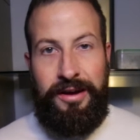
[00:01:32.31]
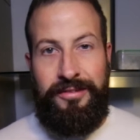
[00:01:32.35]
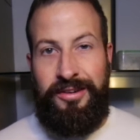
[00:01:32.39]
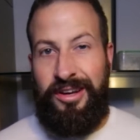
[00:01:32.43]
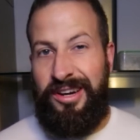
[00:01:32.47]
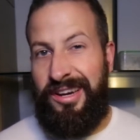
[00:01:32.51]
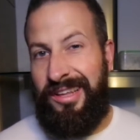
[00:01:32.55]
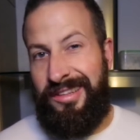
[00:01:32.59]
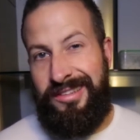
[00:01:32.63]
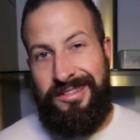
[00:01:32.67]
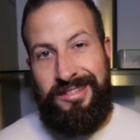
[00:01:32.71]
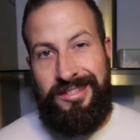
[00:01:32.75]
I've
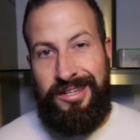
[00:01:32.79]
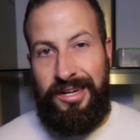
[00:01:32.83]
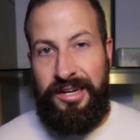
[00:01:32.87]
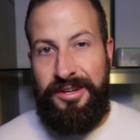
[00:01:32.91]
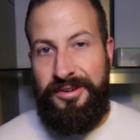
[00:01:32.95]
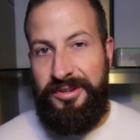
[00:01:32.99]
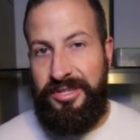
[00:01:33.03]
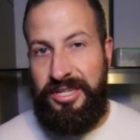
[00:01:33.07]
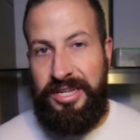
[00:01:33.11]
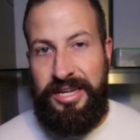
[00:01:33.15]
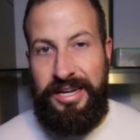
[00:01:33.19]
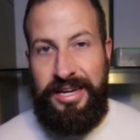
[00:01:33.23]
got nothing to
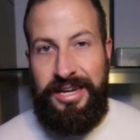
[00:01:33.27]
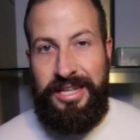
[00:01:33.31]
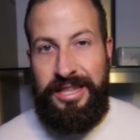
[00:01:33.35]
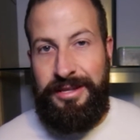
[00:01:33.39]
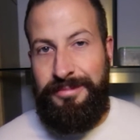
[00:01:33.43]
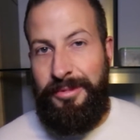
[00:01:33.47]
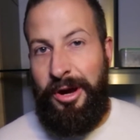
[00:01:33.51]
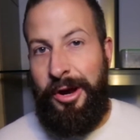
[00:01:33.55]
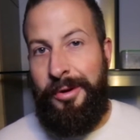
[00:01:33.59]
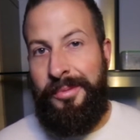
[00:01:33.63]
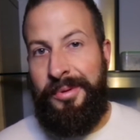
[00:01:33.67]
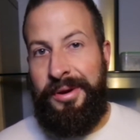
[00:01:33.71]
lose here at
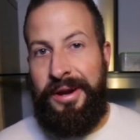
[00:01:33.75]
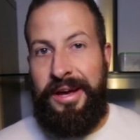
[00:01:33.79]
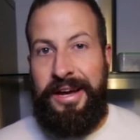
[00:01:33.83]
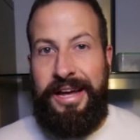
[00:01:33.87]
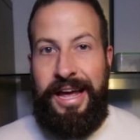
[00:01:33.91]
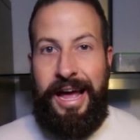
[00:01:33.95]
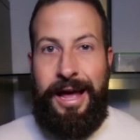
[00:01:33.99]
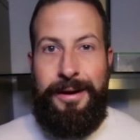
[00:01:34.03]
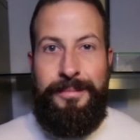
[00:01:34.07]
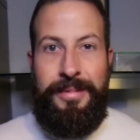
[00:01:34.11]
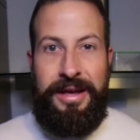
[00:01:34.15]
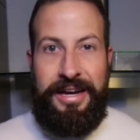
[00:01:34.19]
the moment. I
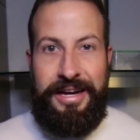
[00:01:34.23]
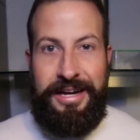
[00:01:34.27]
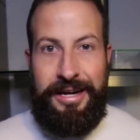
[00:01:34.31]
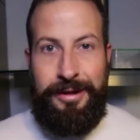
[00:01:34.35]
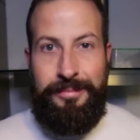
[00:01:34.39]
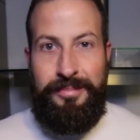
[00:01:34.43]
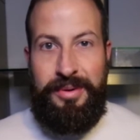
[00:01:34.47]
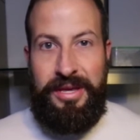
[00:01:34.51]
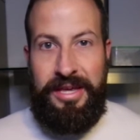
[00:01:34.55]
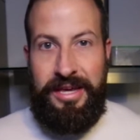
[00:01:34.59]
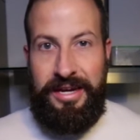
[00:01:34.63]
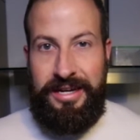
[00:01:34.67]
can't make
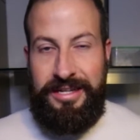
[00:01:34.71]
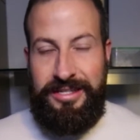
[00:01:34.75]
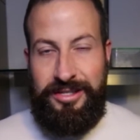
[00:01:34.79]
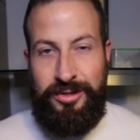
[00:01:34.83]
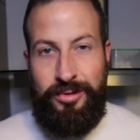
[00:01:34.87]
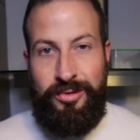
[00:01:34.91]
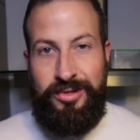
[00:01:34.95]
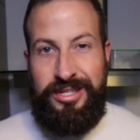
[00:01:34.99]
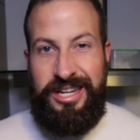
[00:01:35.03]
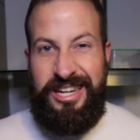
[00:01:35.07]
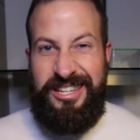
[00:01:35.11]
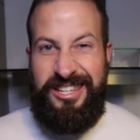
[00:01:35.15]
any beer because
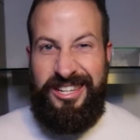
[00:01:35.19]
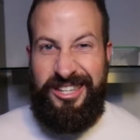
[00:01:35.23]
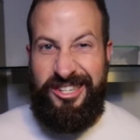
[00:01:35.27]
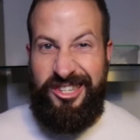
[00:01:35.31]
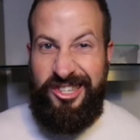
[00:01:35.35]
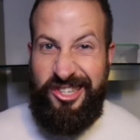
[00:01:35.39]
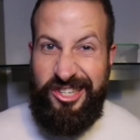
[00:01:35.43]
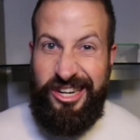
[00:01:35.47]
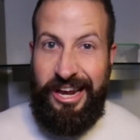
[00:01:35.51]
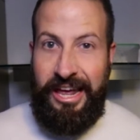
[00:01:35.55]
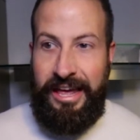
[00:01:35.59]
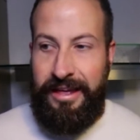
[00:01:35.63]
it will taste like
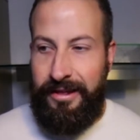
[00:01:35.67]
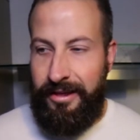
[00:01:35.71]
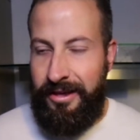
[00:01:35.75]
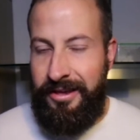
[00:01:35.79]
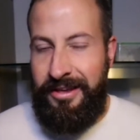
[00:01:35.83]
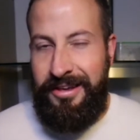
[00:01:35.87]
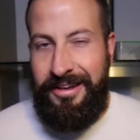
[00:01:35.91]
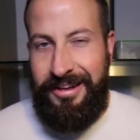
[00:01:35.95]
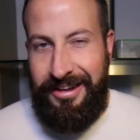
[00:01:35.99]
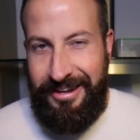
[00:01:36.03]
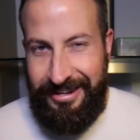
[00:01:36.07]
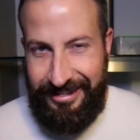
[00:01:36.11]
shit,
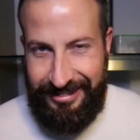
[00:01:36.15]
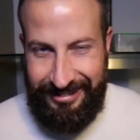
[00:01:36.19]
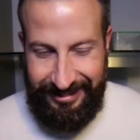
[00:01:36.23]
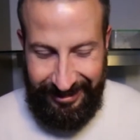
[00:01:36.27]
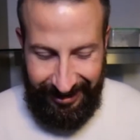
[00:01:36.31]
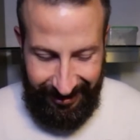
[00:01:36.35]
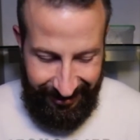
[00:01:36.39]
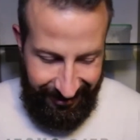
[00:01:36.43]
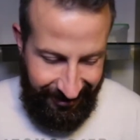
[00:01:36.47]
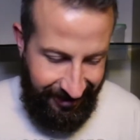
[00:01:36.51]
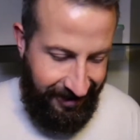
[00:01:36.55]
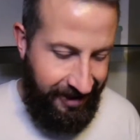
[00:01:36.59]

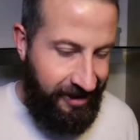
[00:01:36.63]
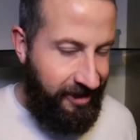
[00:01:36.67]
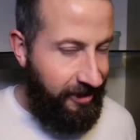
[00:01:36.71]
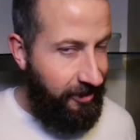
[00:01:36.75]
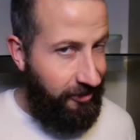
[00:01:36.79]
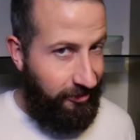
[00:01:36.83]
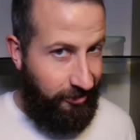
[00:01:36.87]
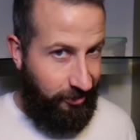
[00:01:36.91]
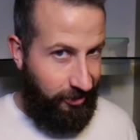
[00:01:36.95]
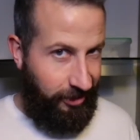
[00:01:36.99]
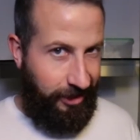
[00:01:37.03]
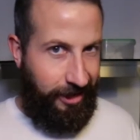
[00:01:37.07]
so
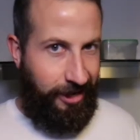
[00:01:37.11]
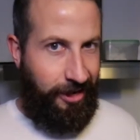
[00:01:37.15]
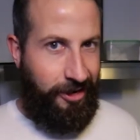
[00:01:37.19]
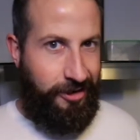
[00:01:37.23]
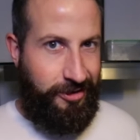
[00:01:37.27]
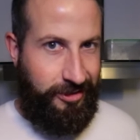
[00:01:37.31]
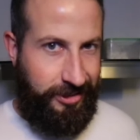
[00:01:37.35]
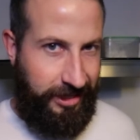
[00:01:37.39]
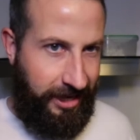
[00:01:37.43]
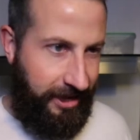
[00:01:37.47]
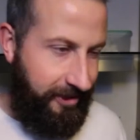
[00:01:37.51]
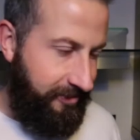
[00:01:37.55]
I'm not going to
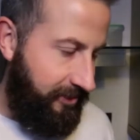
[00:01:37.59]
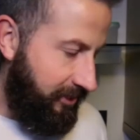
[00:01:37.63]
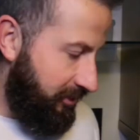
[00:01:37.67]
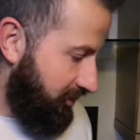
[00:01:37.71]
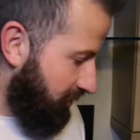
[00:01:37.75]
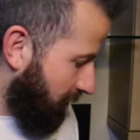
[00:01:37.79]
lose anything.